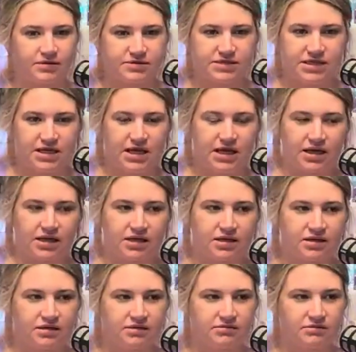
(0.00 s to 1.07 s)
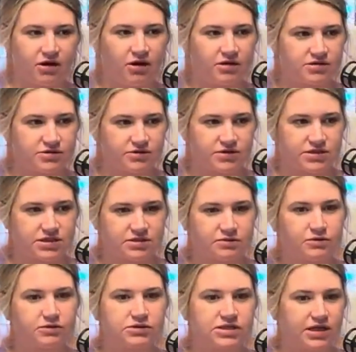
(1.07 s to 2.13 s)
Seeing all
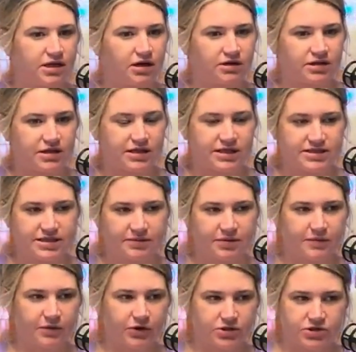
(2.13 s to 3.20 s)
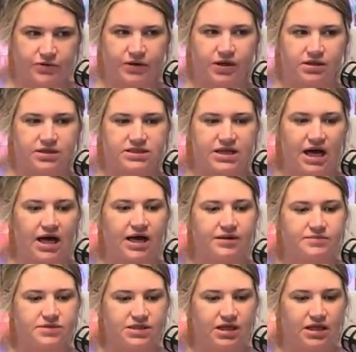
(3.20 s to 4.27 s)
the things that people are doing all the
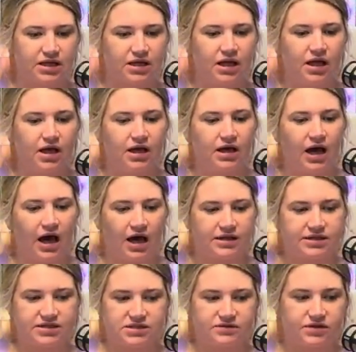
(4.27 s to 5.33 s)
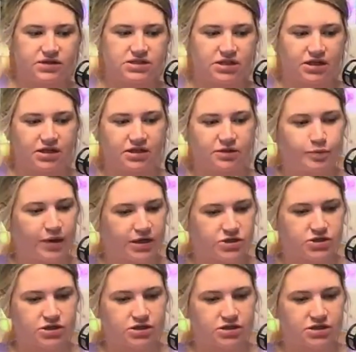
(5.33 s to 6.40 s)
time, seeing these filtered
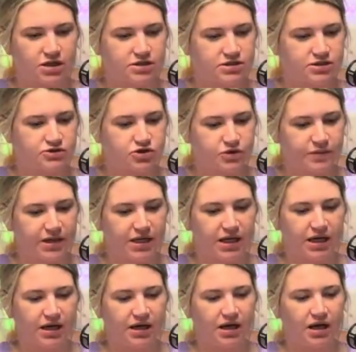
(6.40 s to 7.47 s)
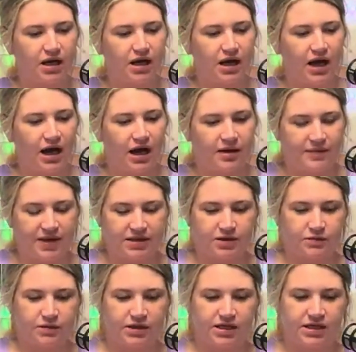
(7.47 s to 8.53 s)
pictures on social media, I
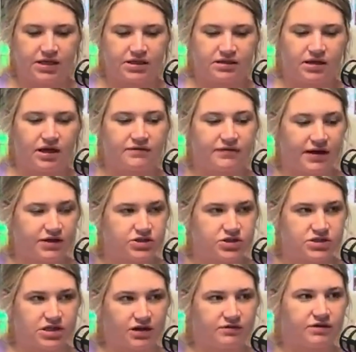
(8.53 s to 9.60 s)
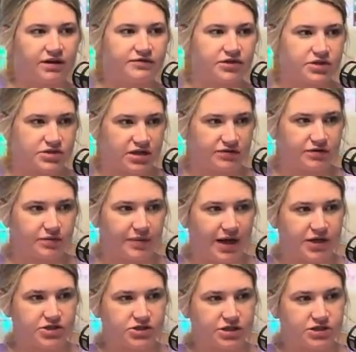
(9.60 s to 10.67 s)
think really can affect your self-love and your
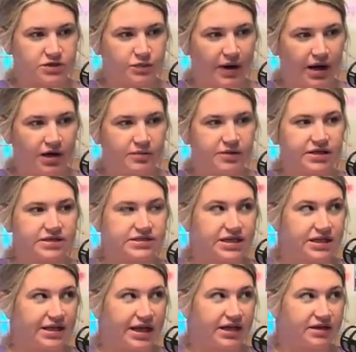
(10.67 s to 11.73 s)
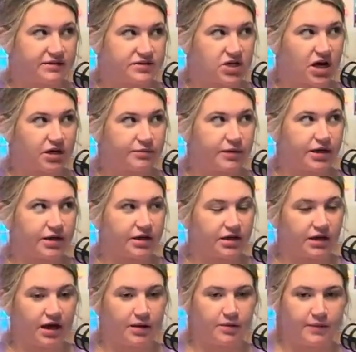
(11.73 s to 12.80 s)
self-compassion as well, because that negative talk bit
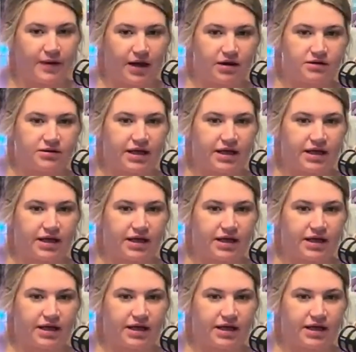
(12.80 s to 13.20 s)
can come about.